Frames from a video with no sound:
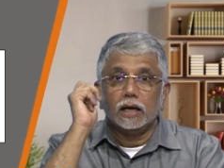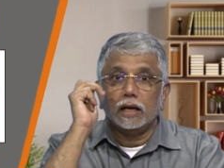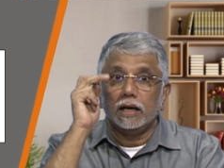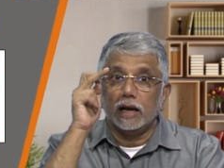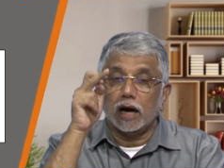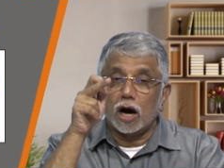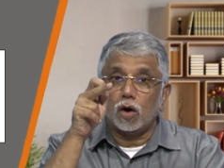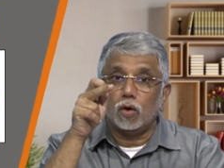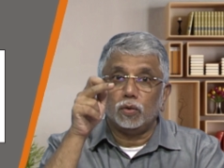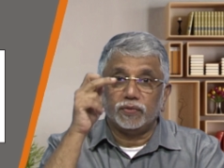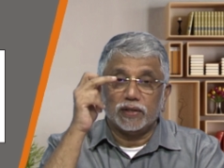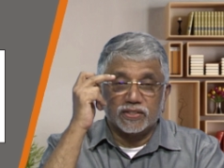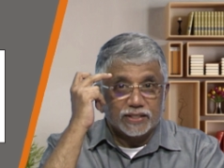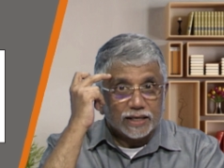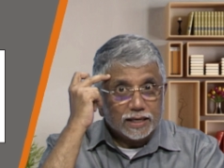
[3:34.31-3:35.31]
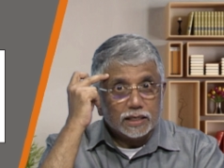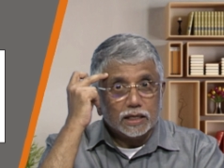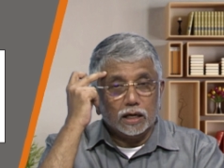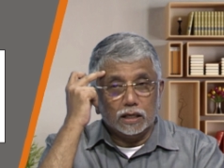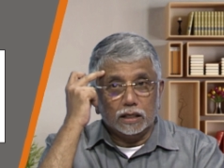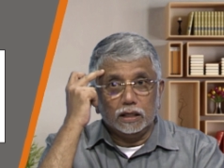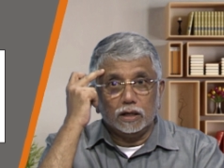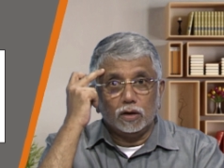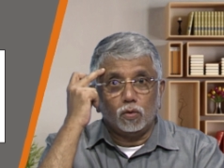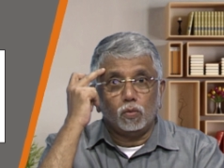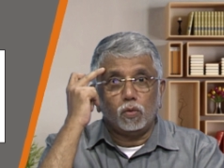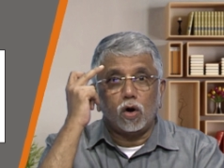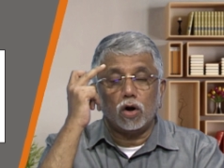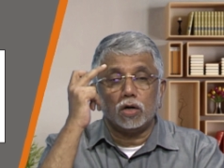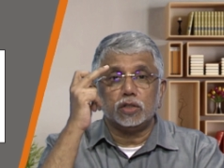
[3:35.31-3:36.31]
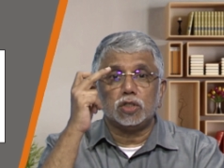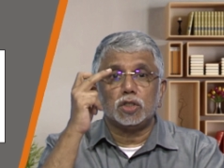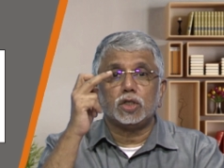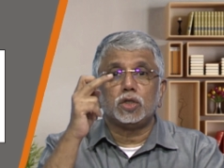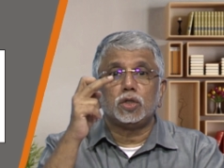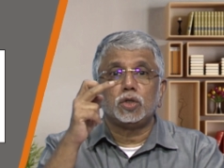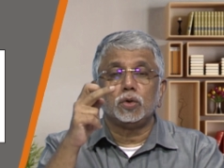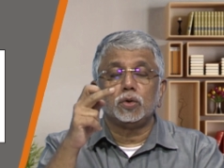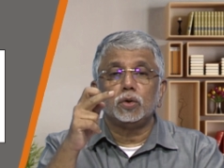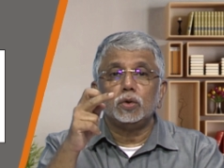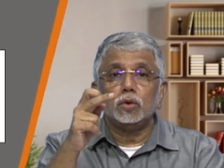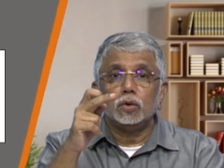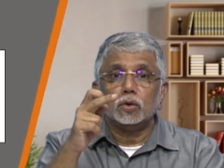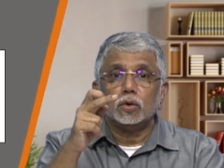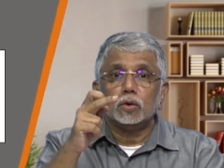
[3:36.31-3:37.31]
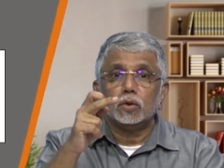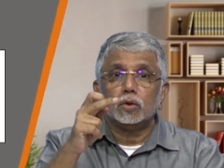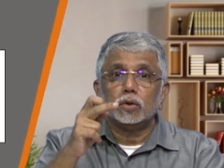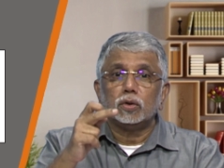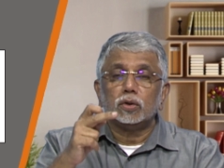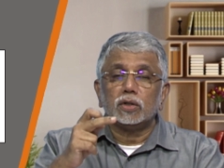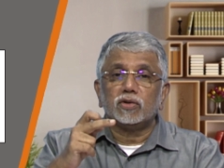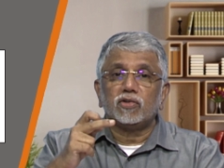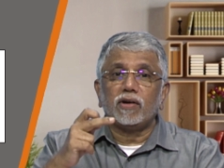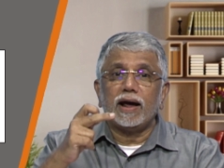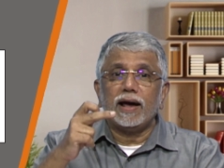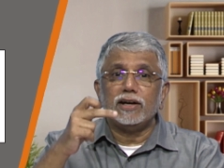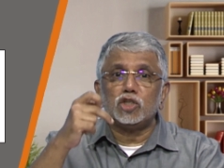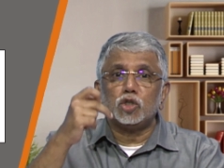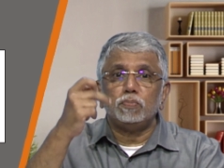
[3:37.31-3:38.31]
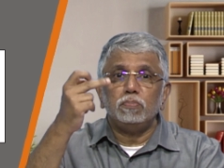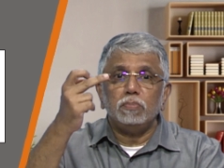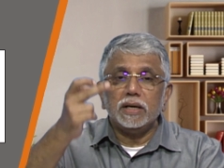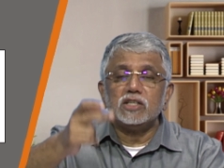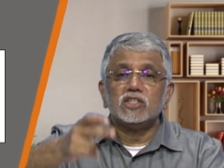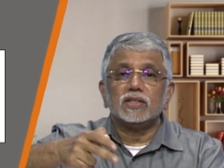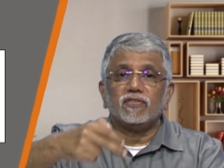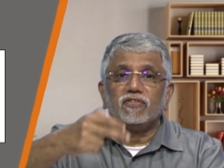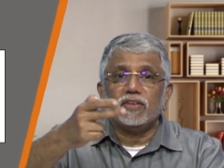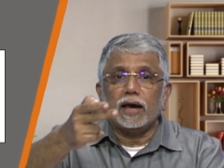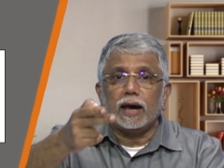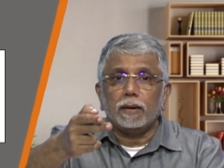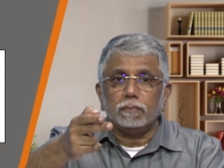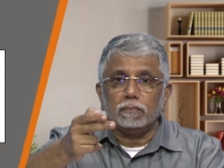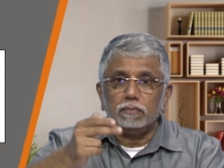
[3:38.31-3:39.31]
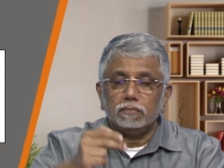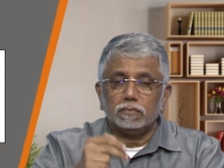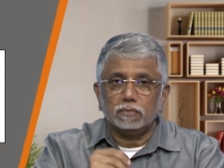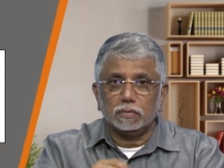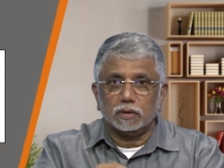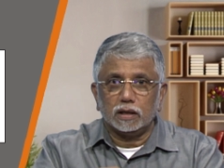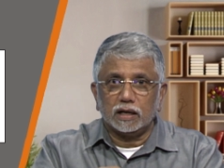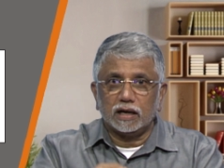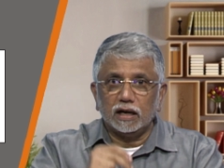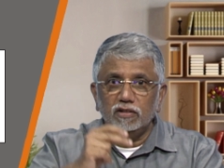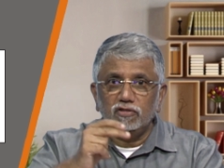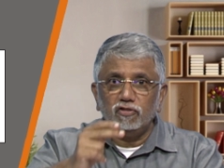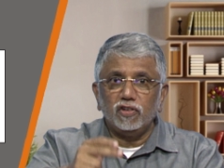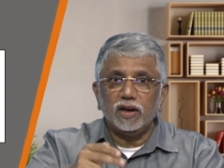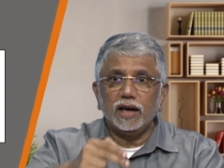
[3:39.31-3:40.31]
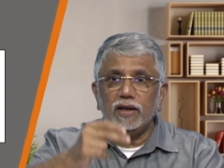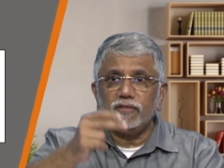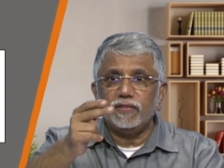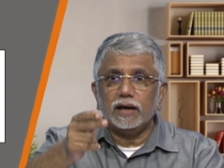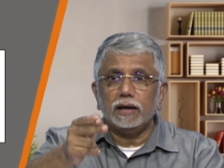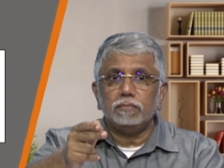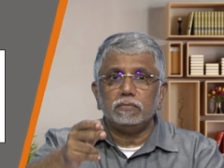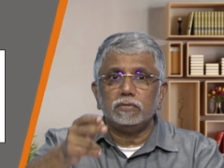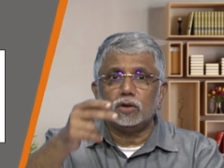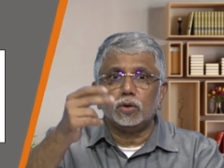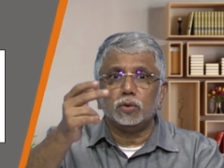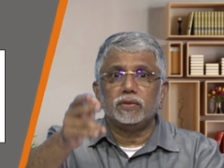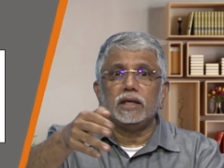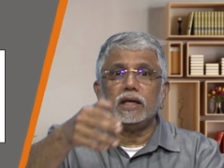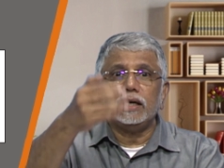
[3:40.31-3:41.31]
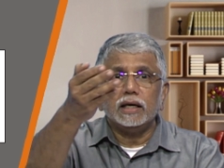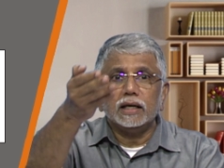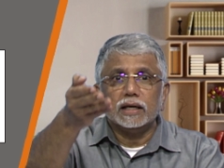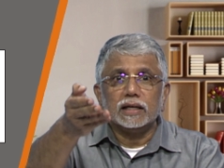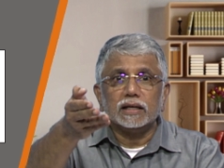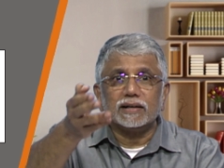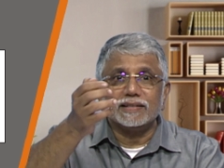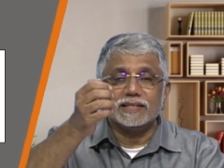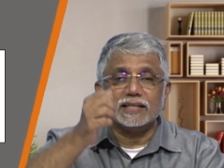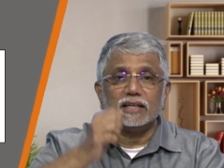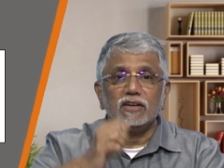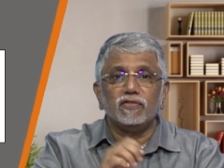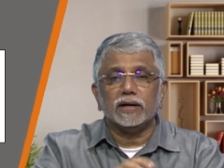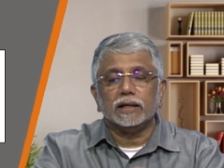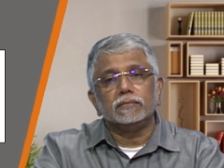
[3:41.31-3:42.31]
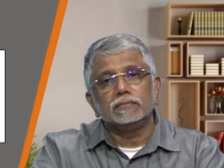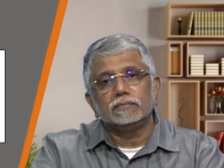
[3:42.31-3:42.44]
Now, the sender wants to transmit them, convey them to the receiver.